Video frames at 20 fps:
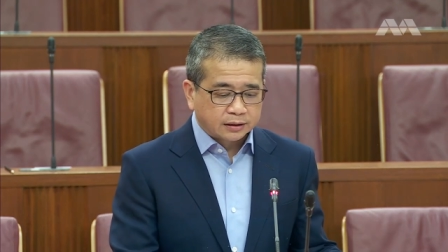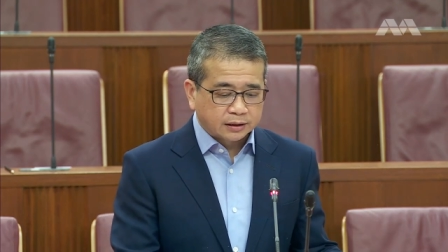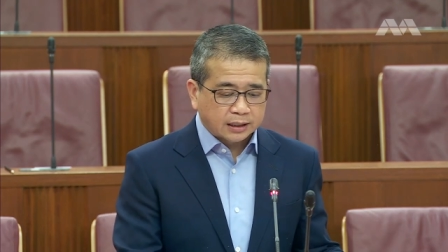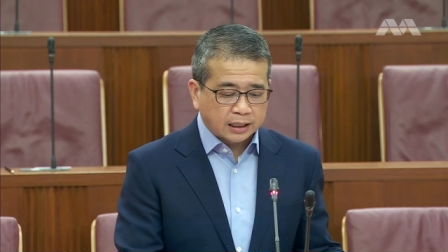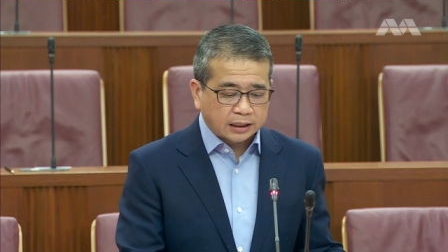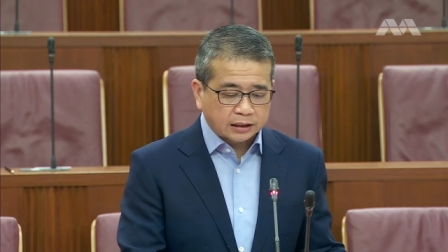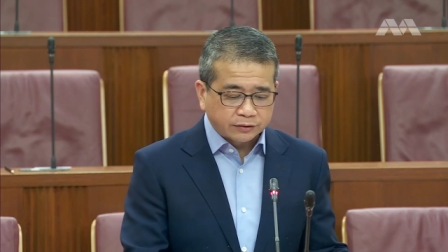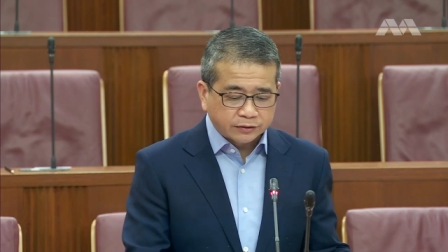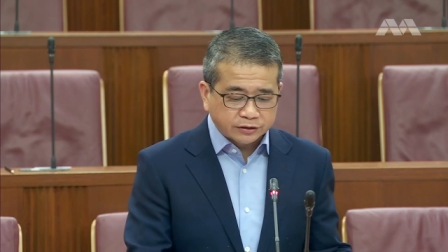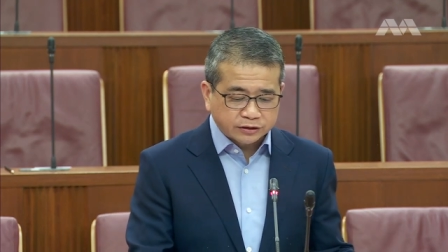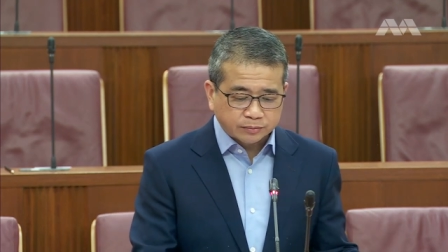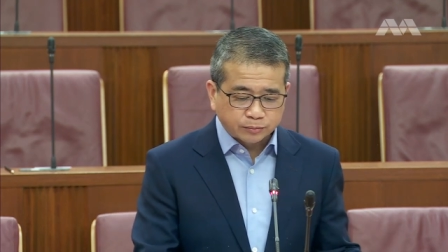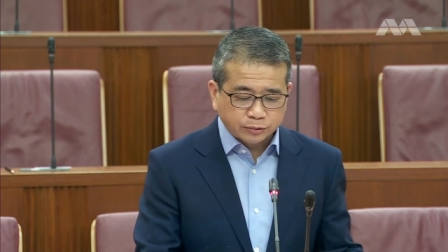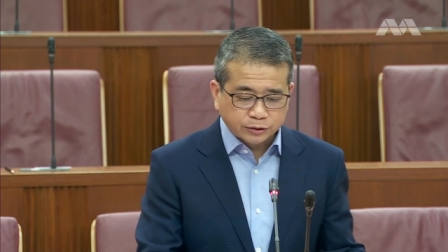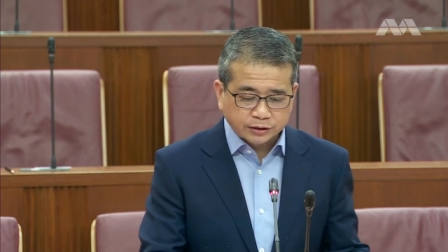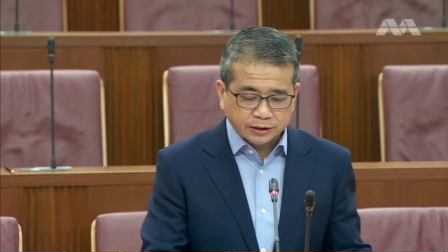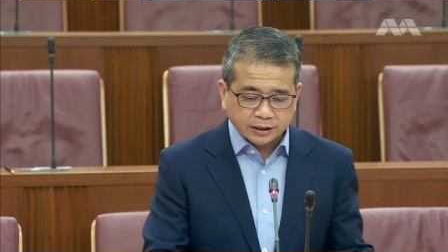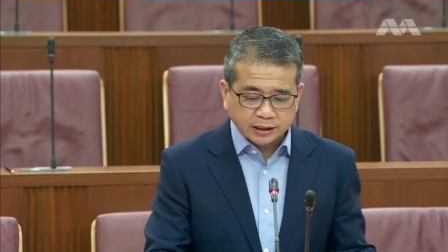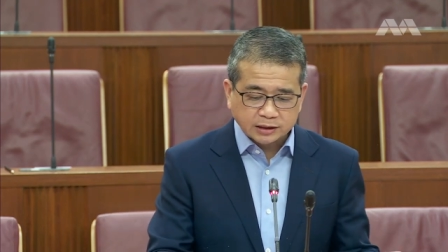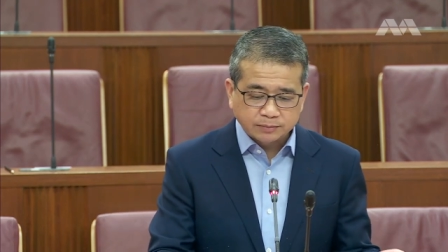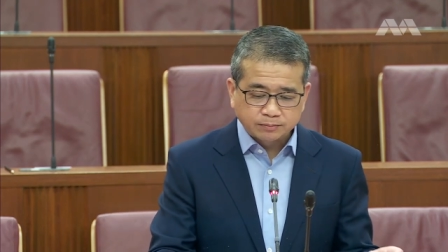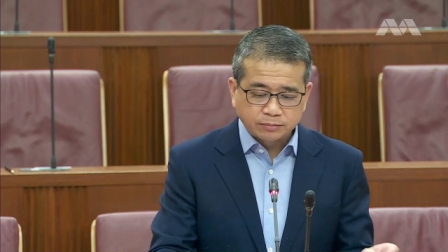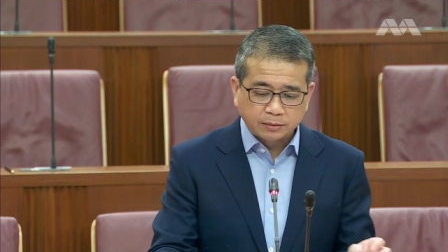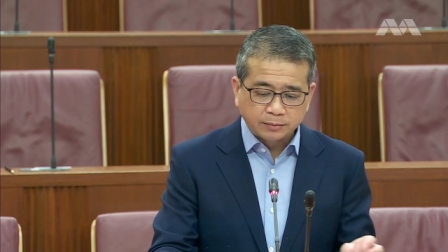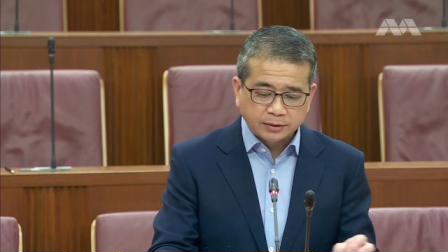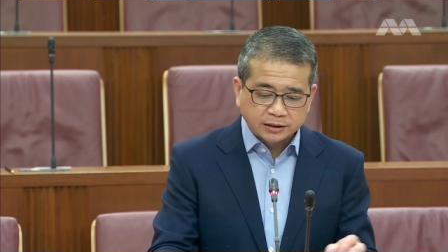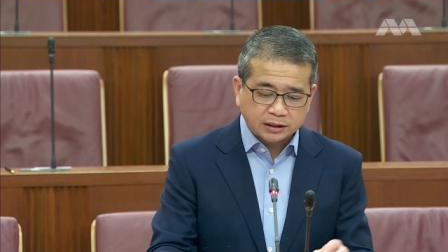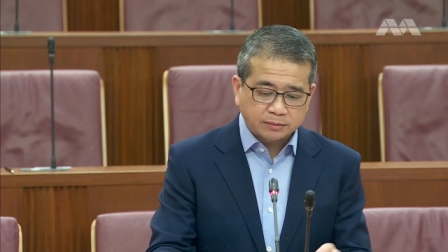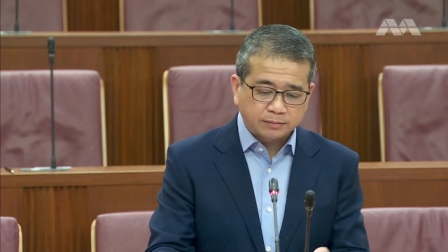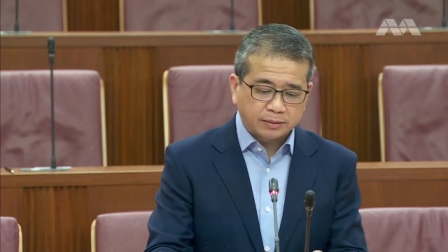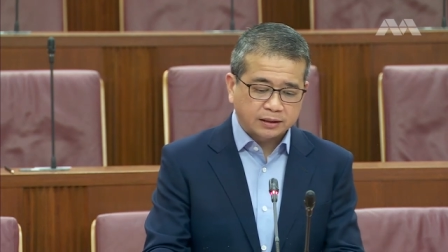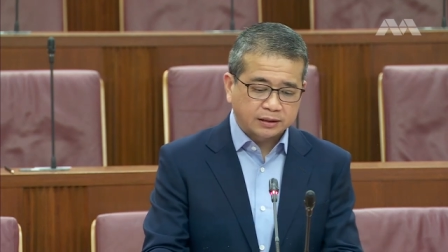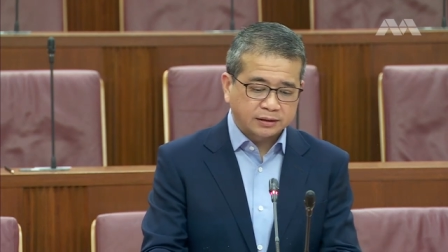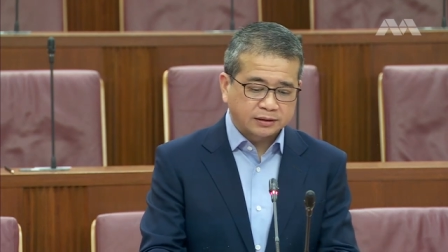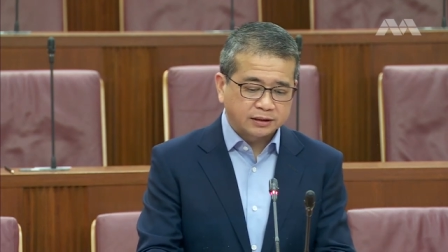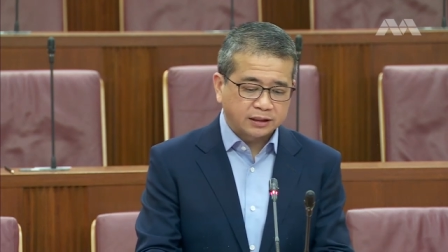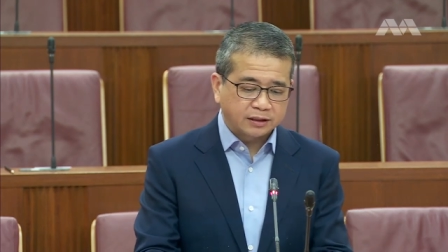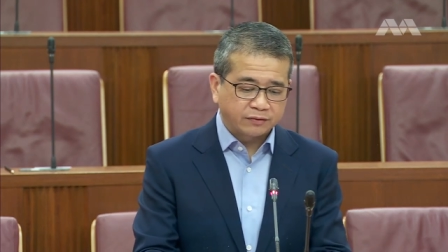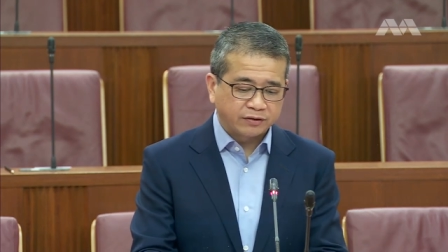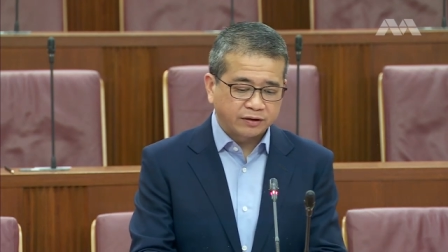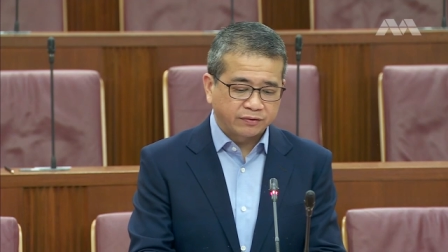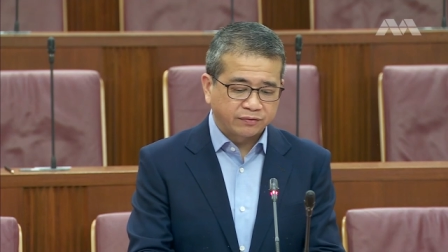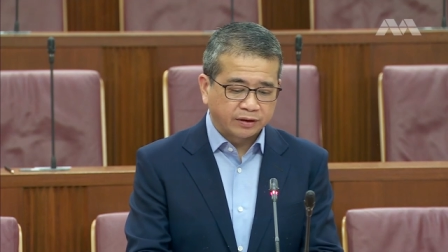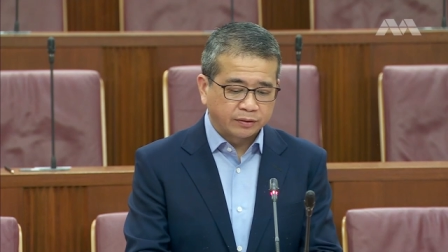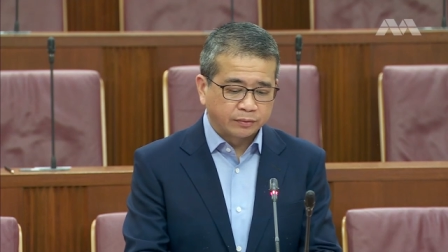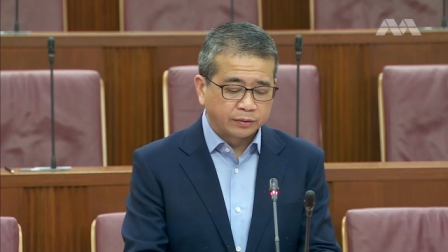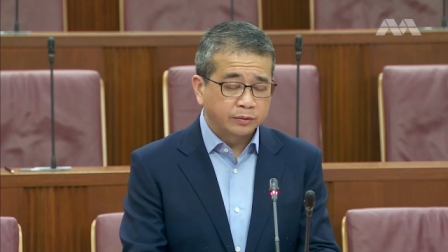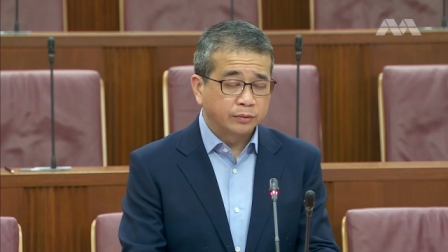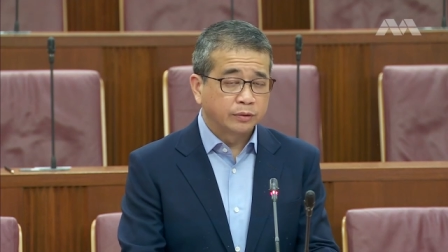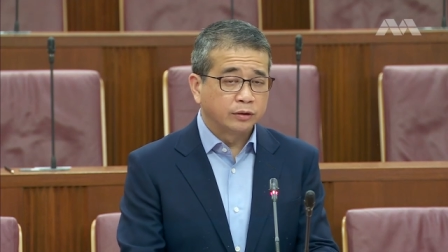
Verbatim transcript: The categories of proceedings permitted by the CFA framework